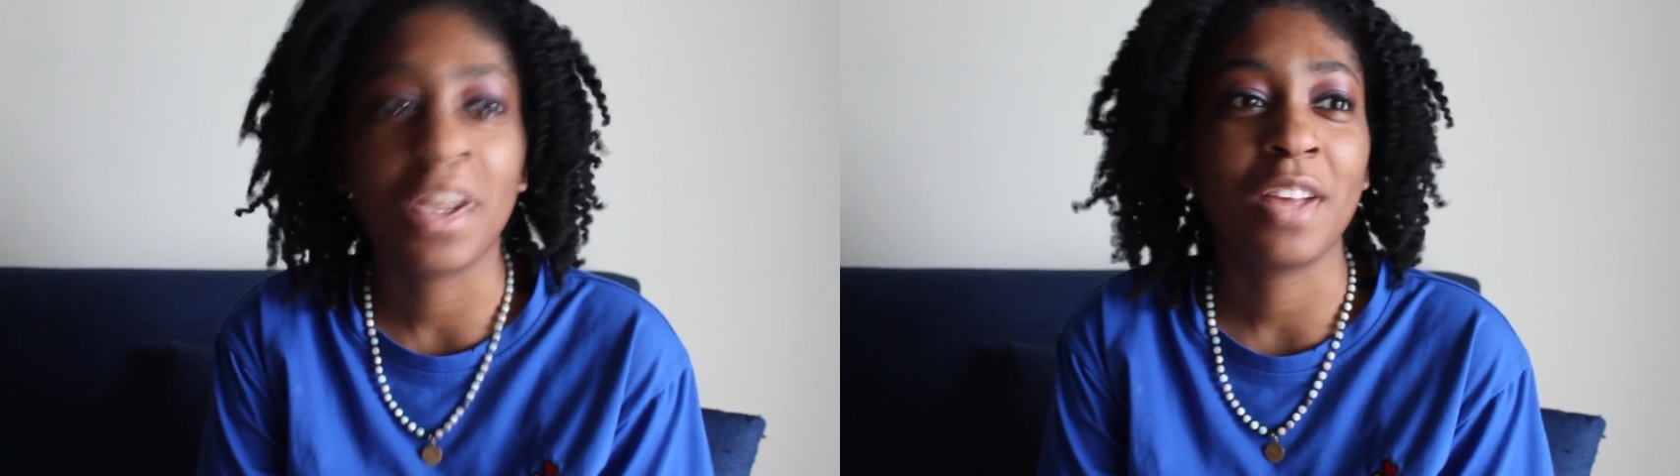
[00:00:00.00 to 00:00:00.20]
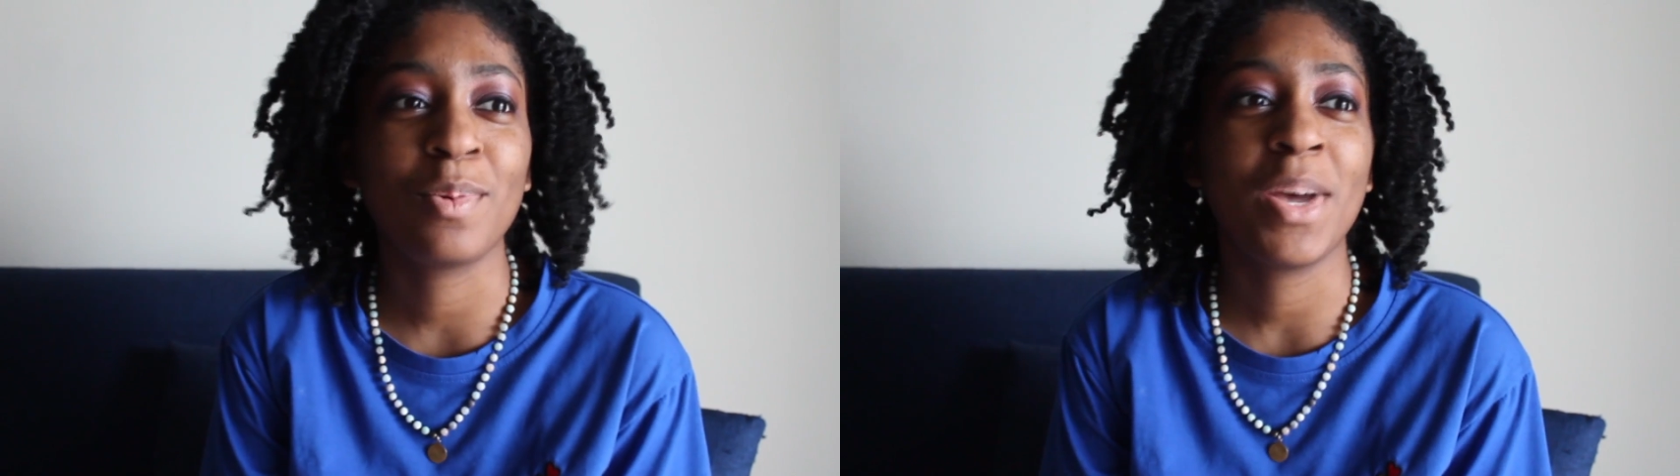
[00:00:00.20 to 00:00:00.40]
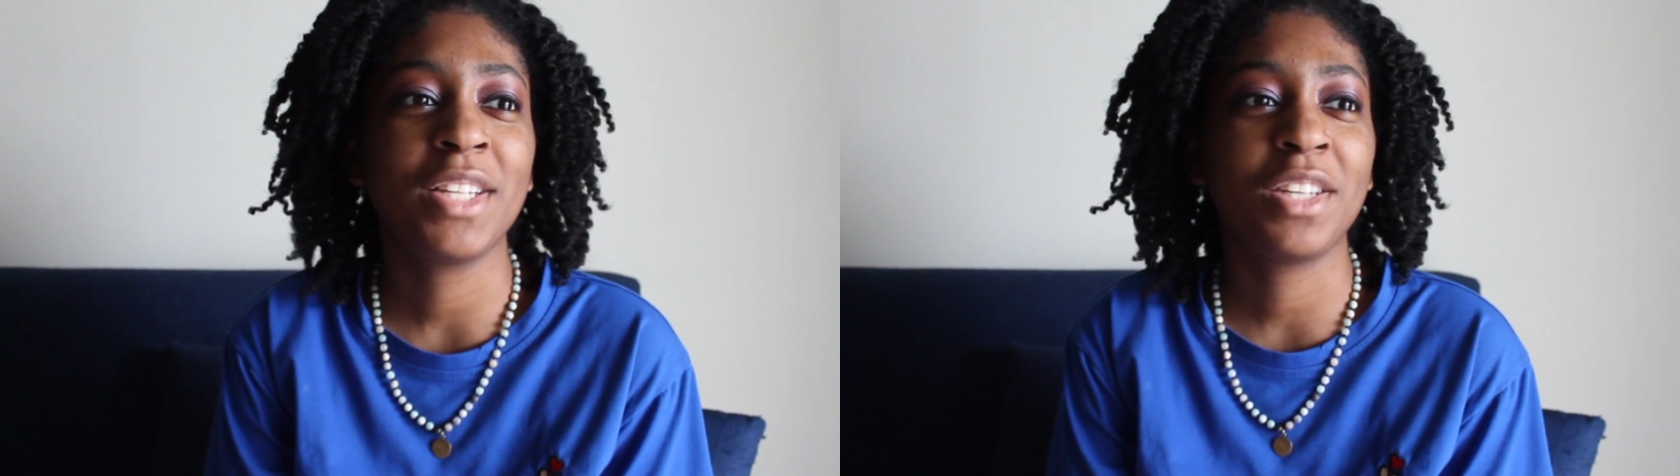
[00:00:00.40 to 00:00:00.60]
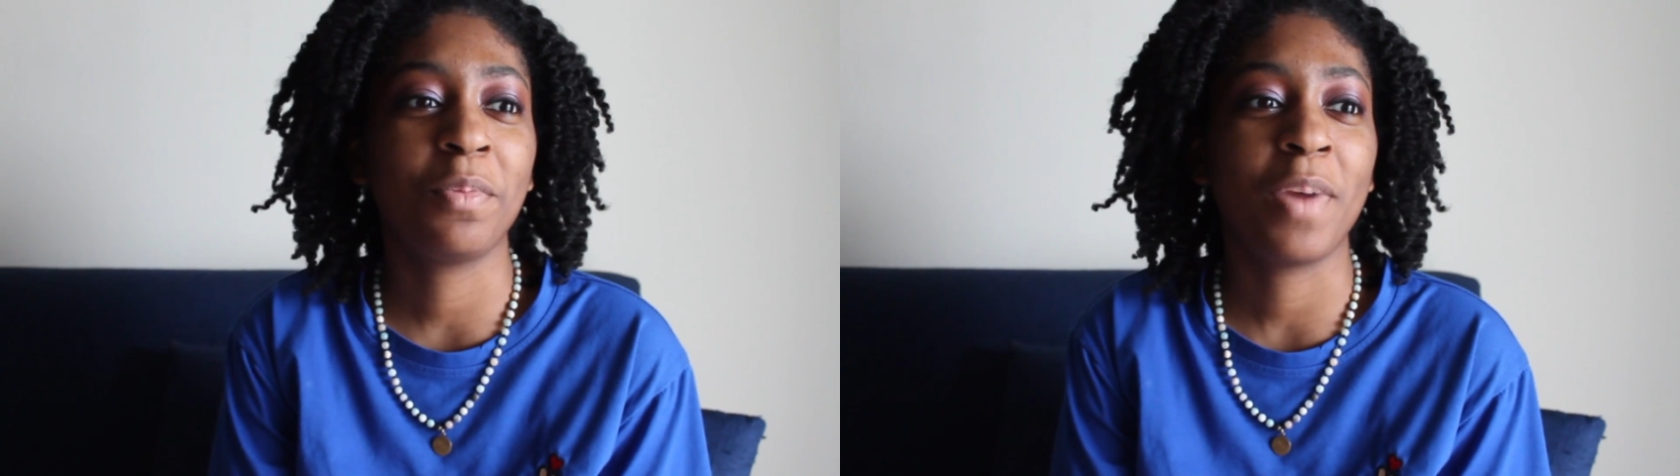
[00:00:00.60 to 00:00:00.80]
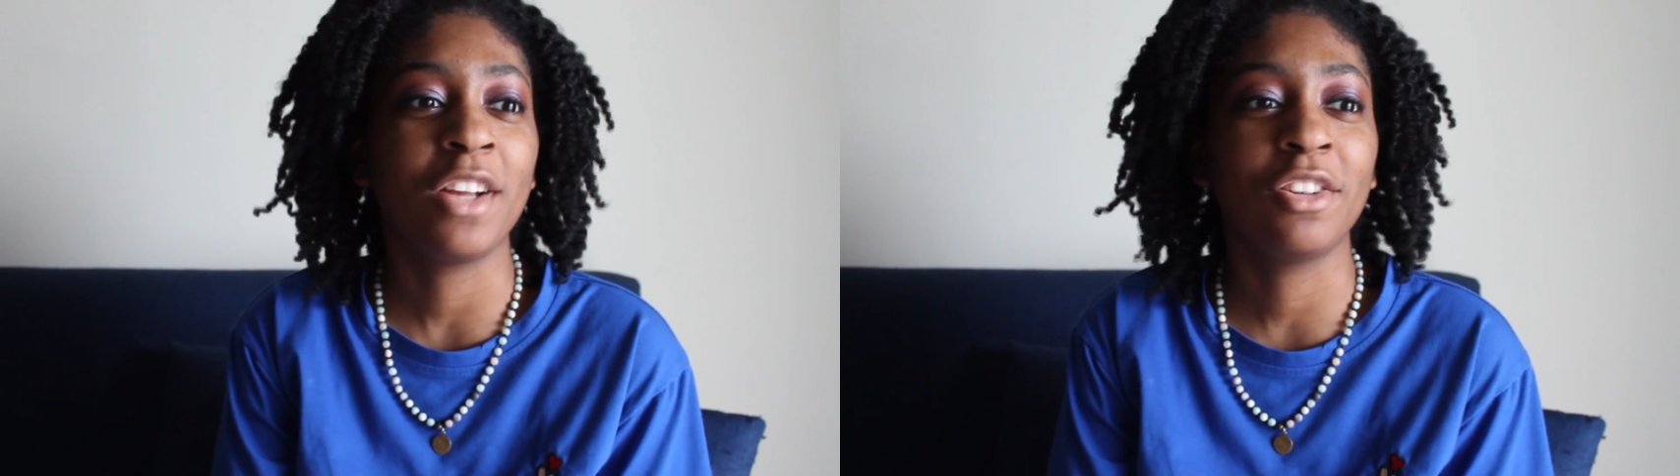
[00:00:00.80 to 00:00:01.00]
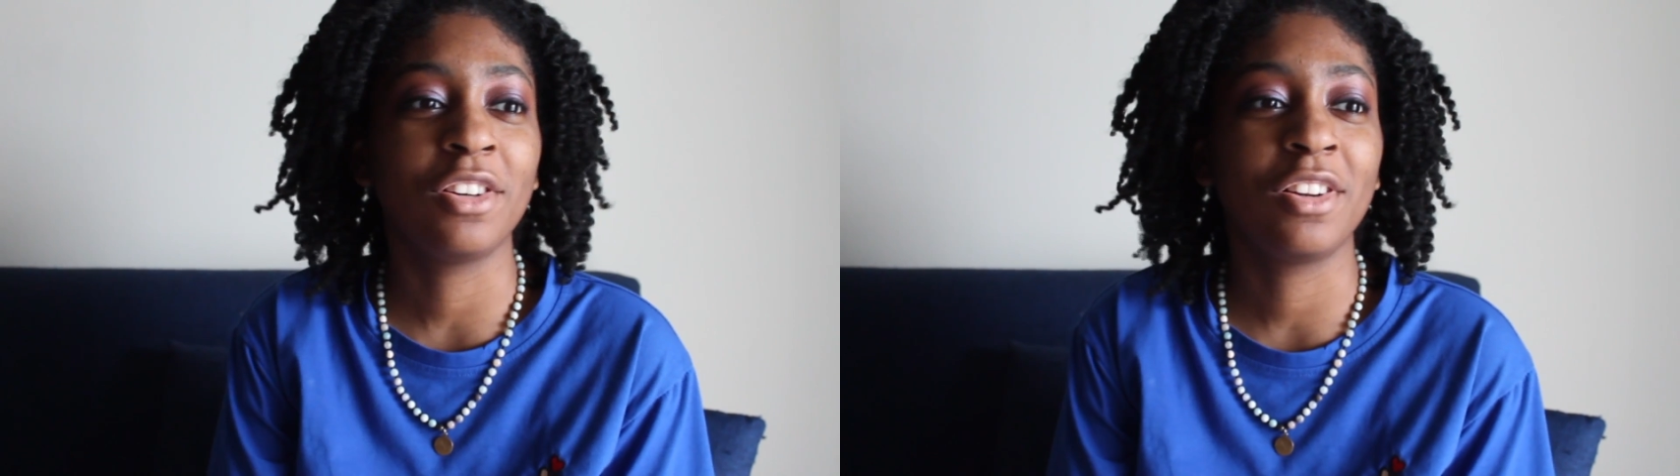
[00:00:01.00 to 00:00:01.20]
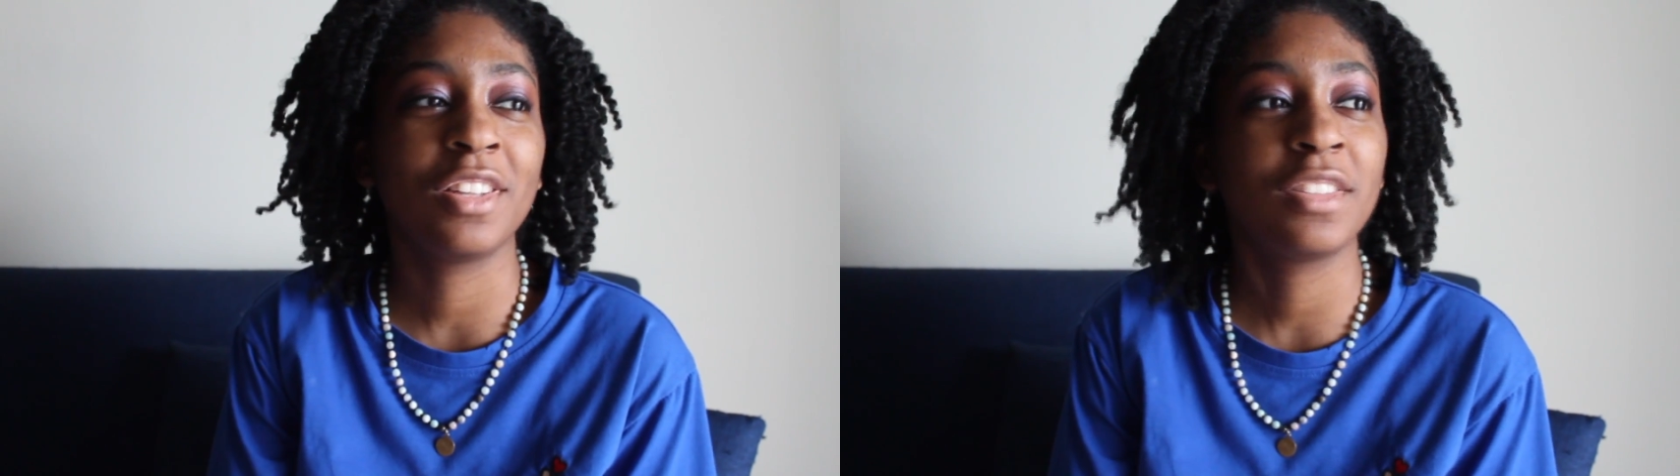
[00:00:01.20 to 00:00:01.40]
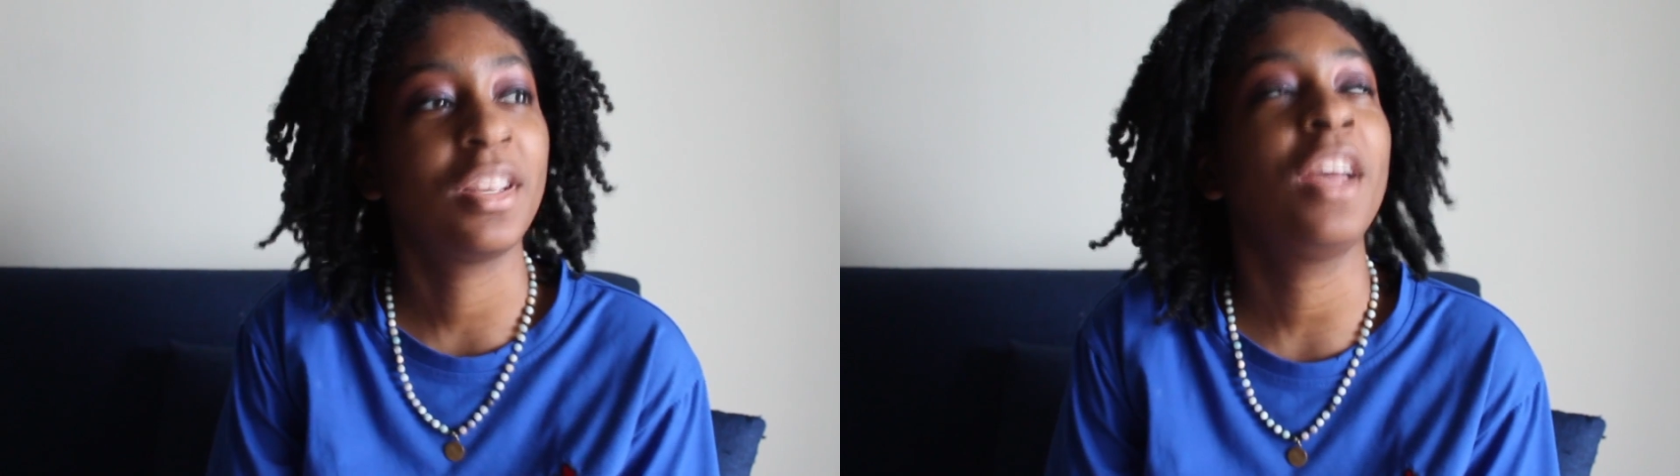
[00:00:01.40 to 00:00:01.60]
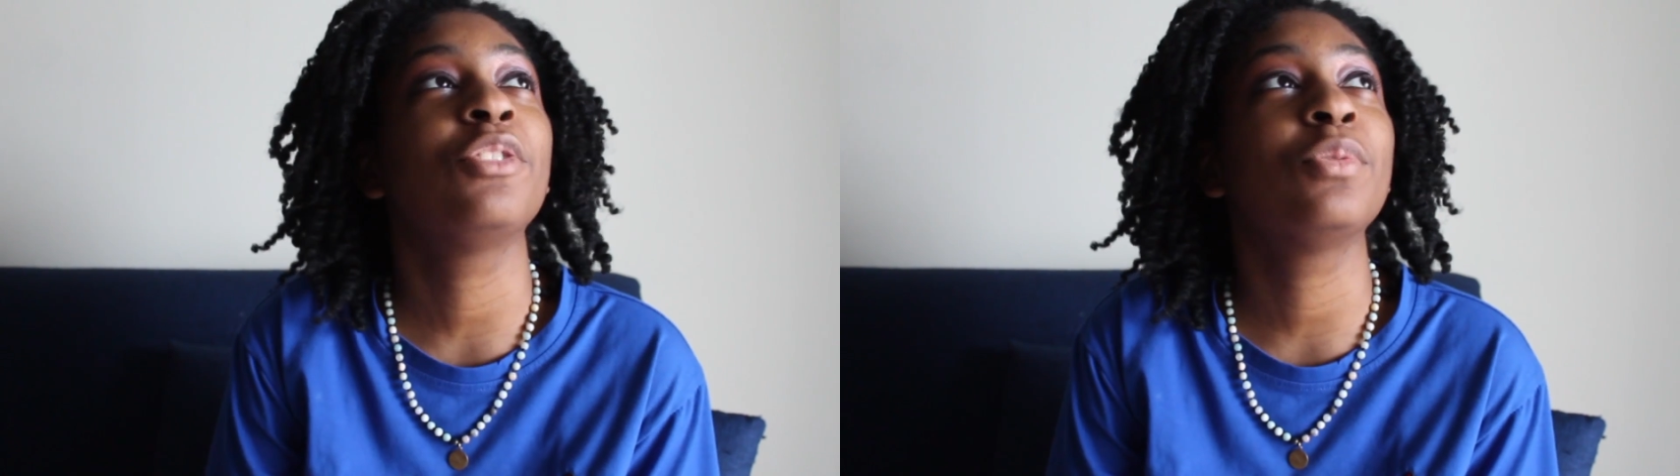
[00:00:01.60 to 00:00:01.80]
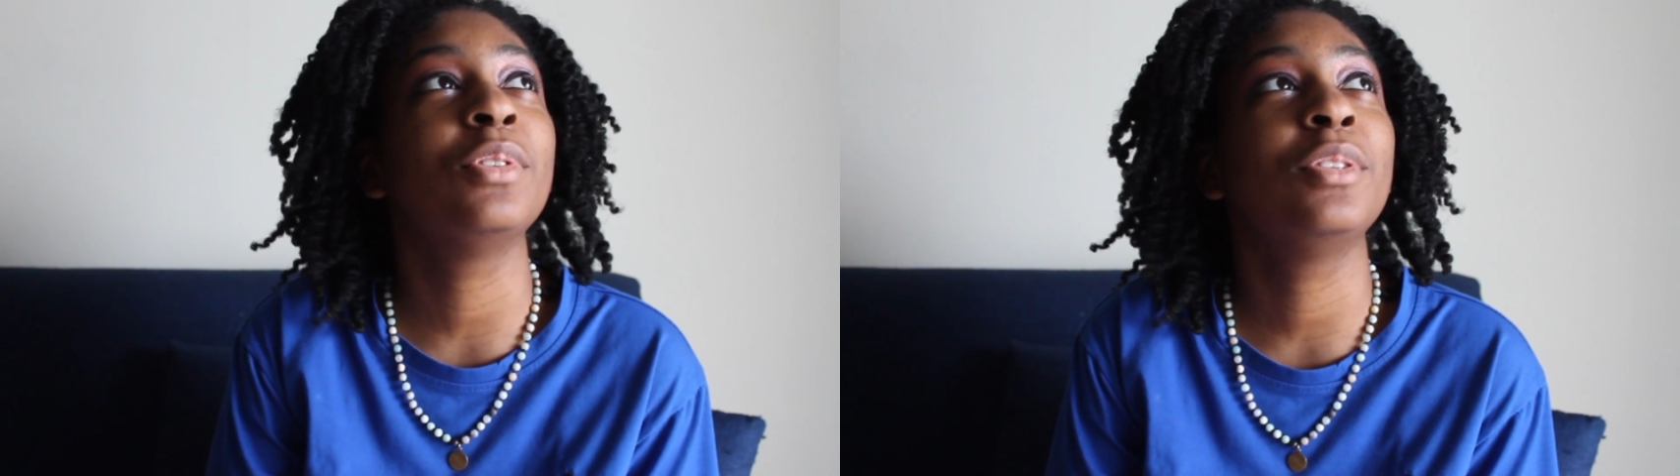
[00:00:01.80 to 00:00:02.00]
That's why it's irregularly
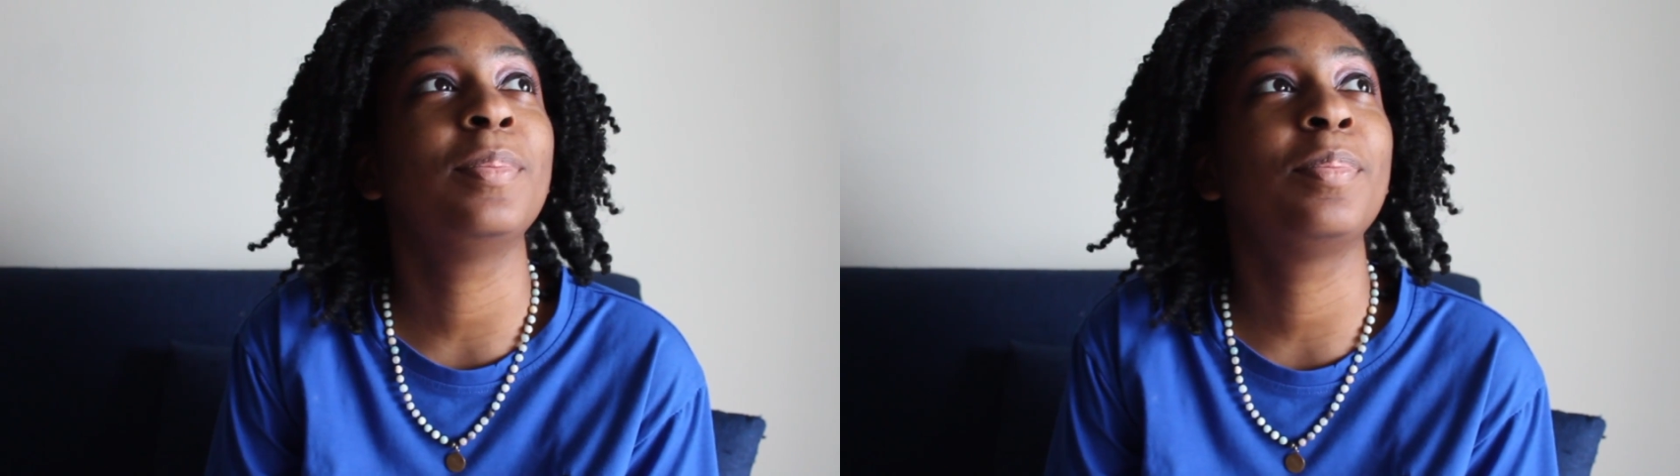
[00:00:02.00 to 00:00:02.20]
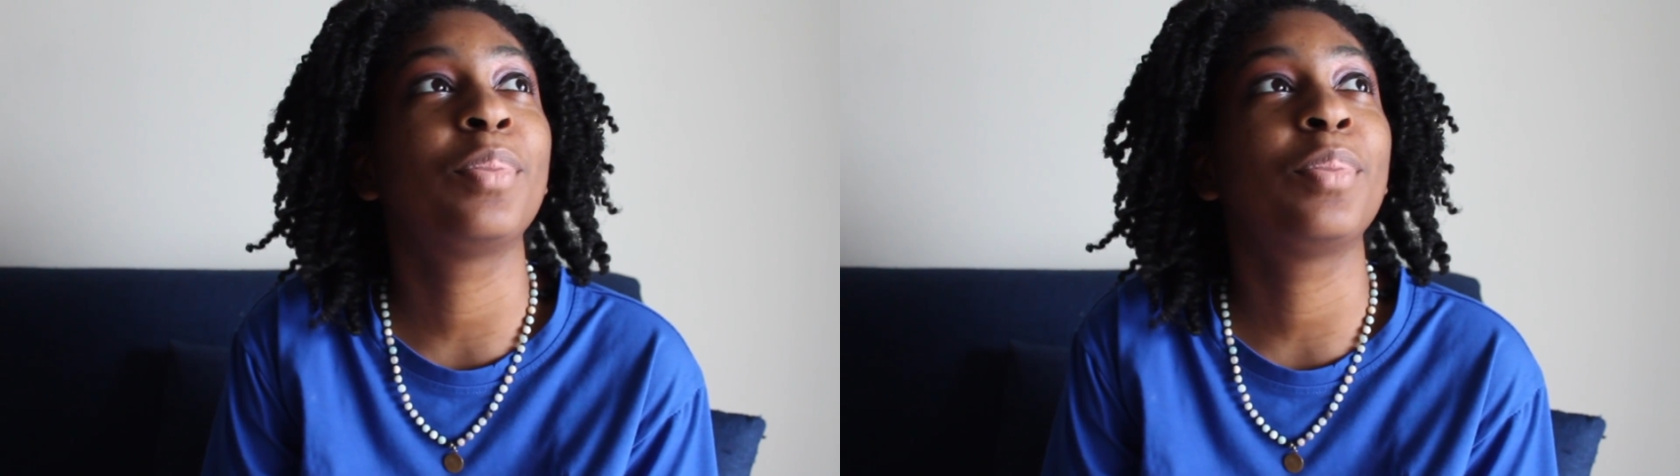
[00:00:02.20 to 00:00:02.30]
scheduled